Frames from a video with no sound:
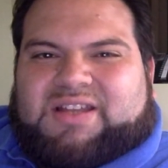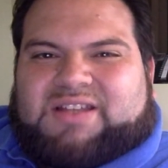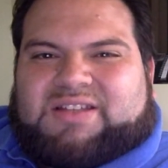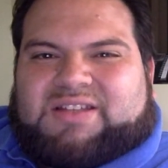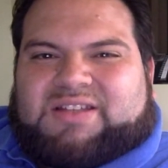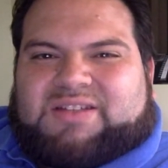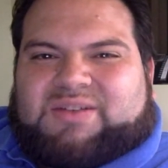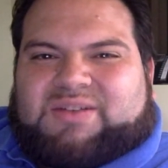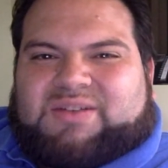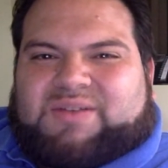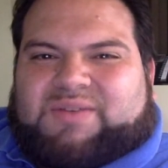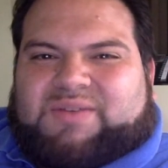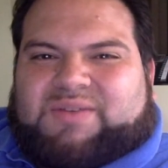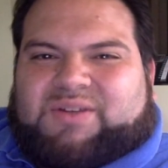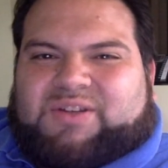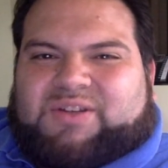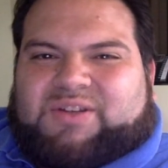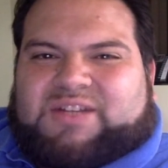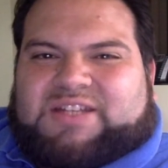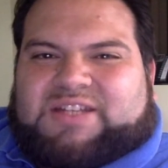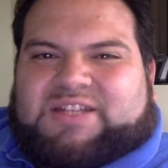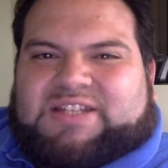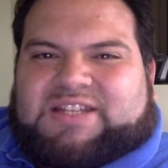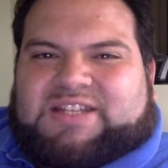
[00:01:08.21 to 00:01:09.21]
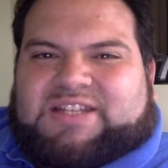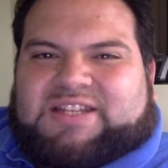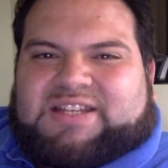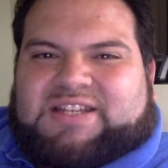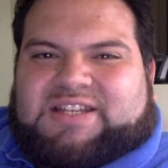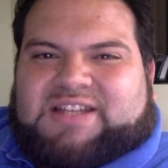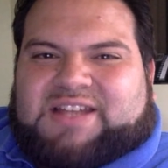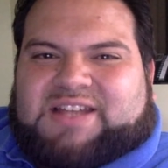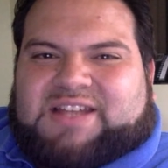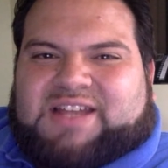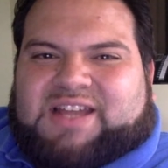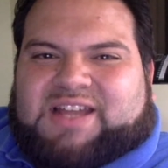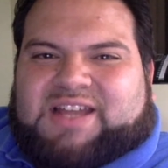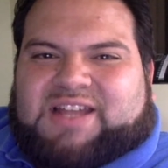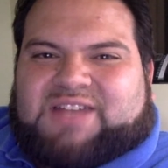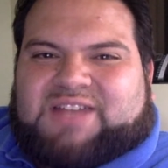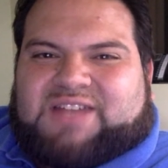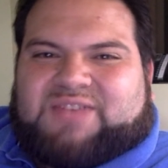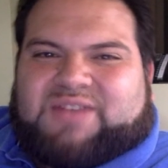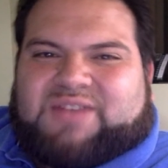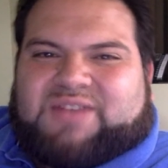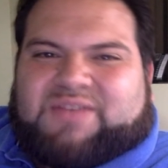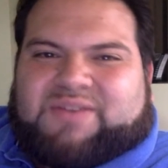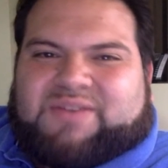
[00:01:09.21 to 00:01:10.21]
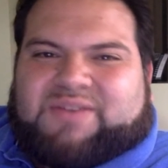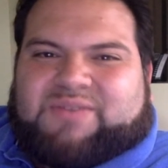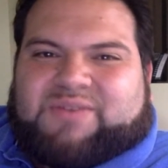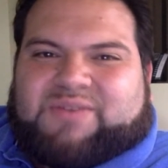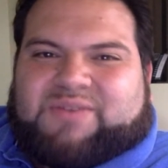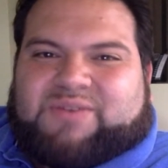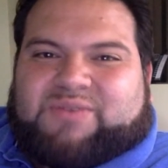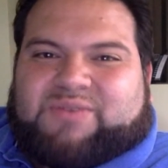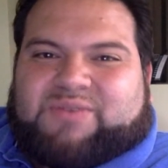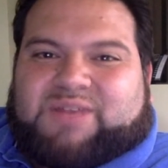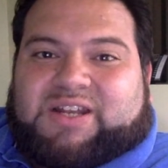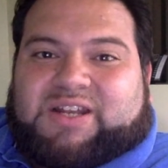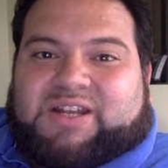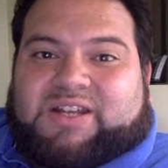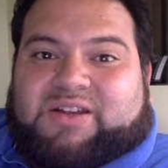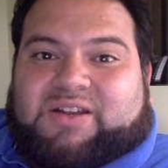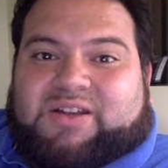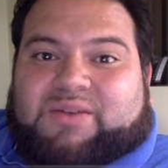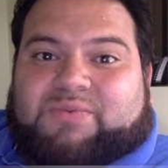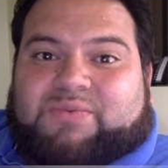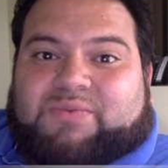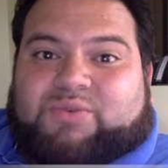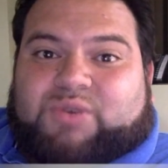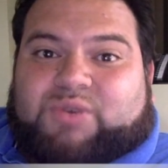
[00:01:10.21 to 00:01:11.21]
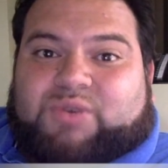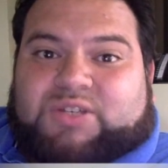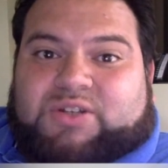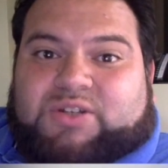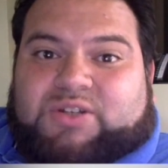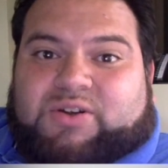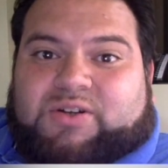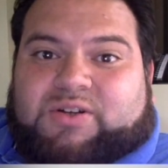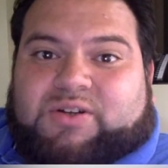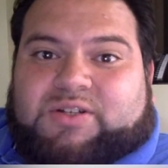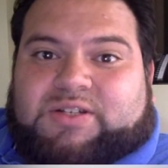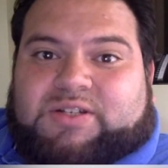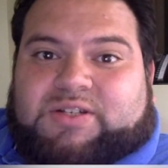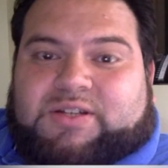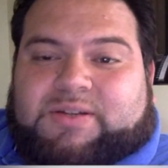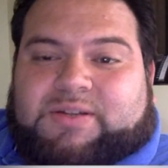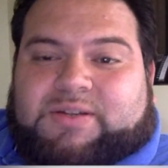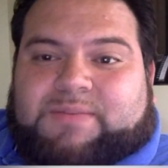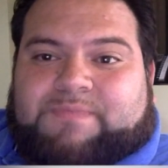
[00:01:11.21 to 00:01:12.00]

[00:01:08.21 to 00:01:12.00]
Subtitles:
So after all that said, I do give it a real rating of 3 stars.